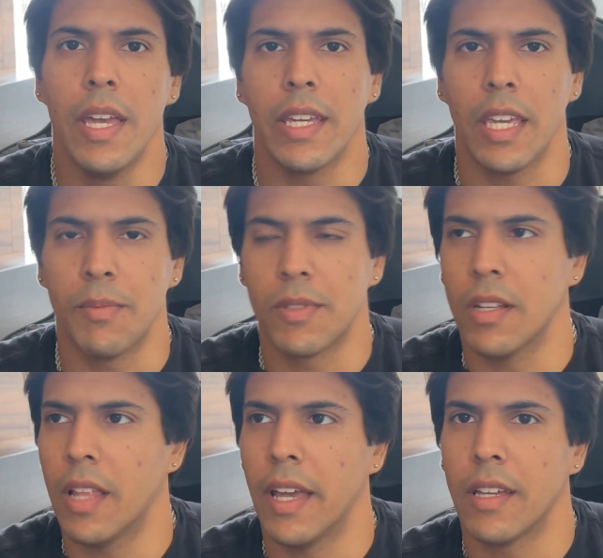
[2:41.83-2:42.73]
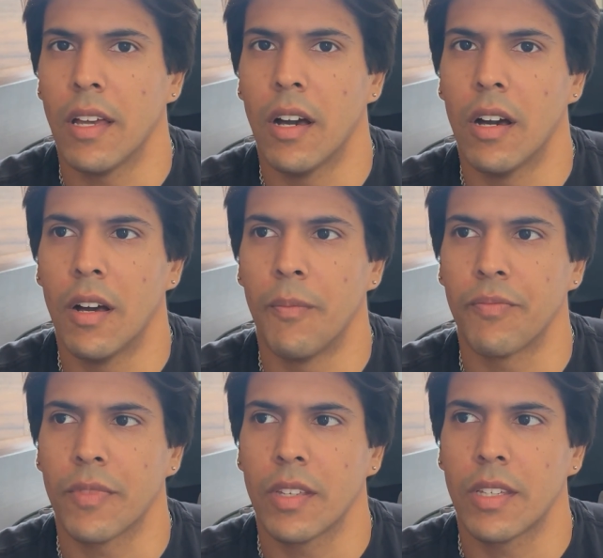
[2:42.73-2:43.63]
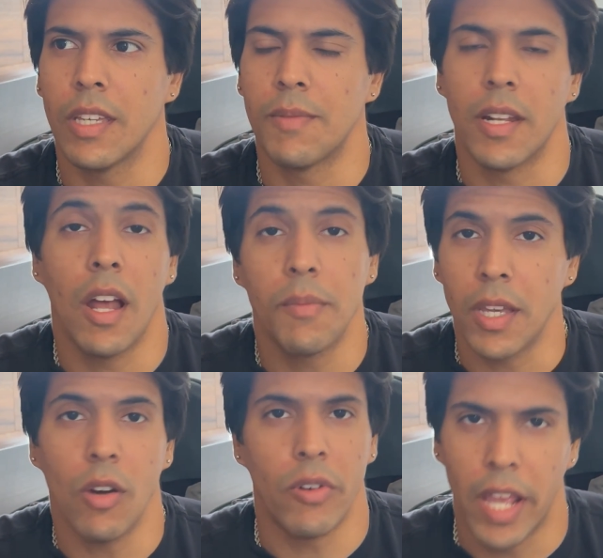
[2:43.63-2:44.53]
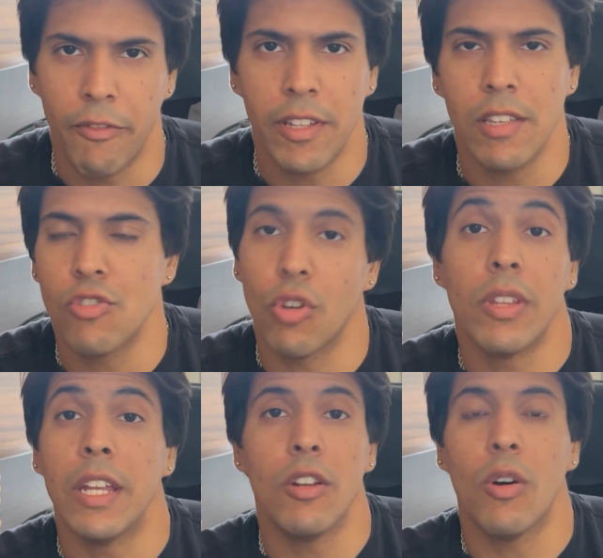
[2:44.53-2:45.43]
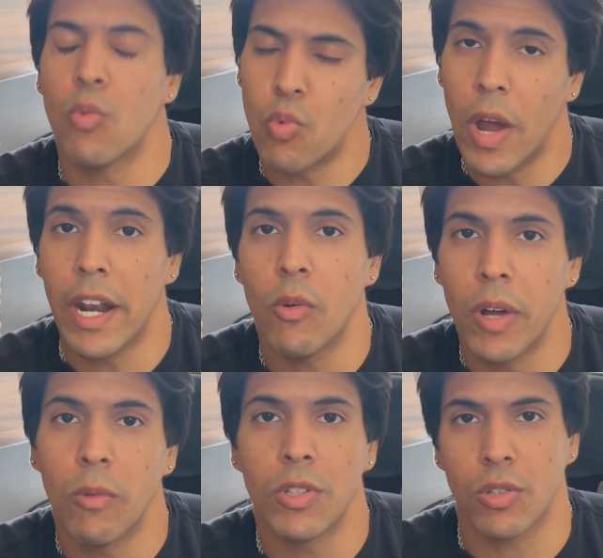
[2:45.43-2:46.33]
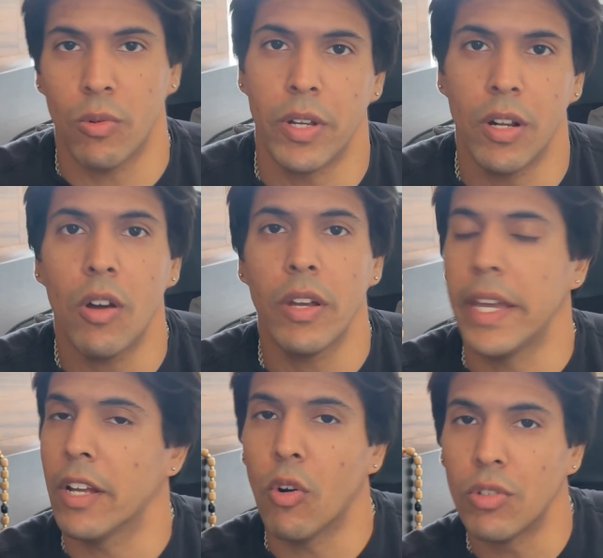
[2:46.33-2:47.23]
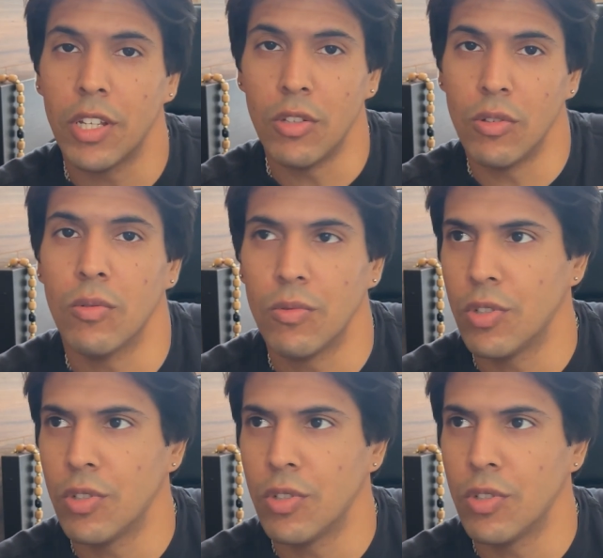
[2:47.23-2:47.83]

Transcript: keeps an update on everything, so they know right away what's going on and all the new